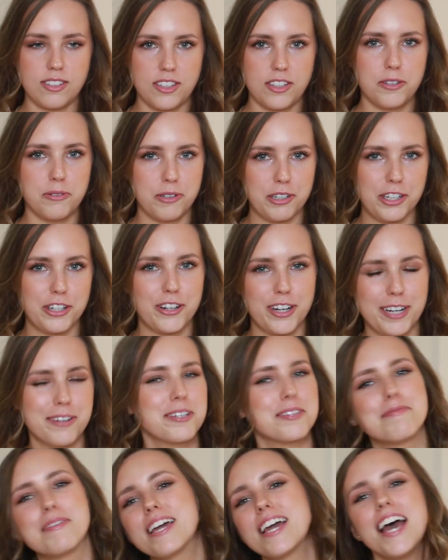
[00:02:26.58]
you would agree
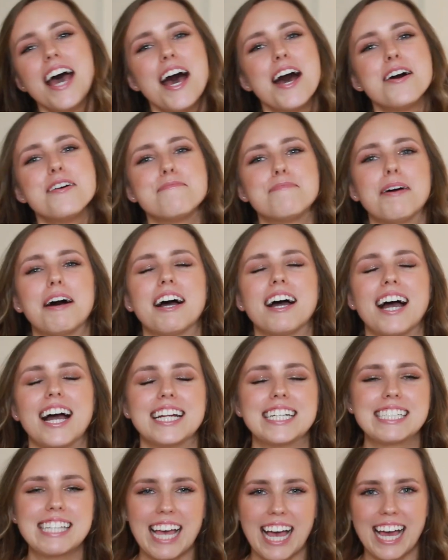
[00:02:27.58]
with me, but
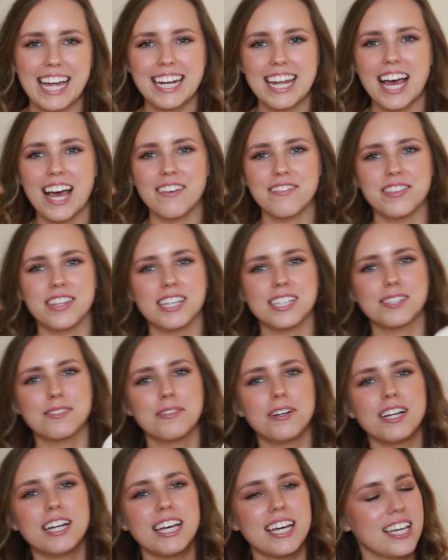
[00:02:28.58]
I just had to have this
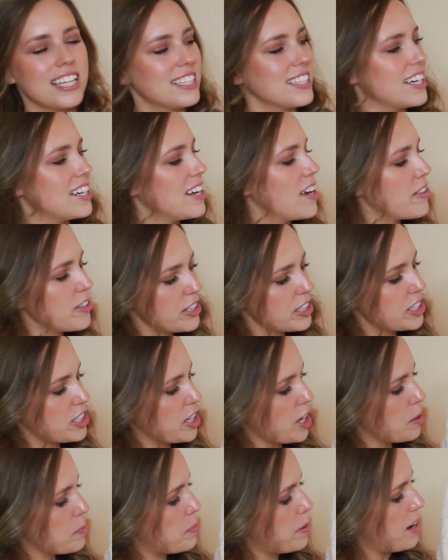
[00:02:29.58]
one. It's another
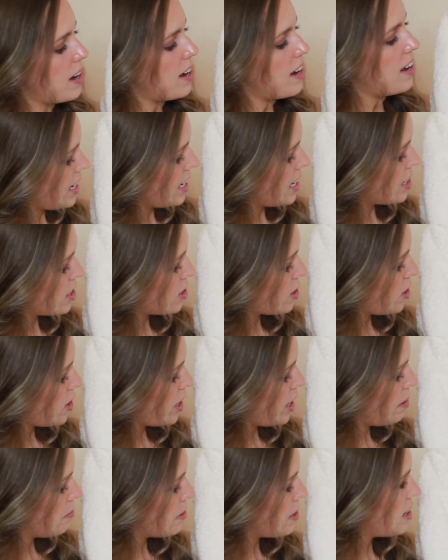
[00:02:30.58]
Sherpa. It is
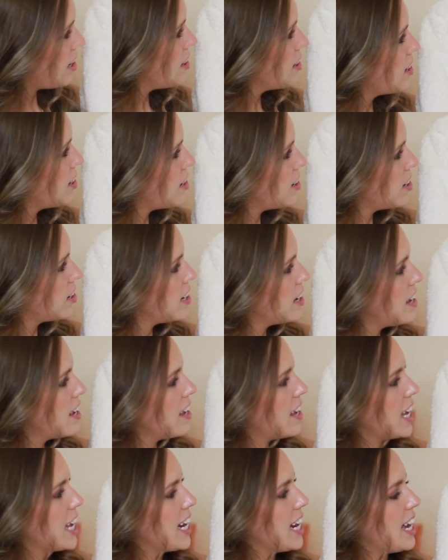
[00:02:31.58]
cream colored.
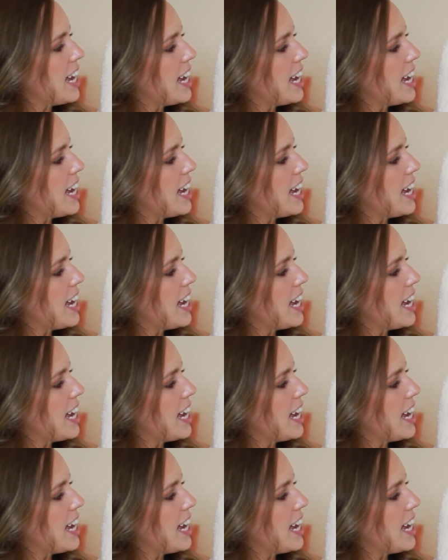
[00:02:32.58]
It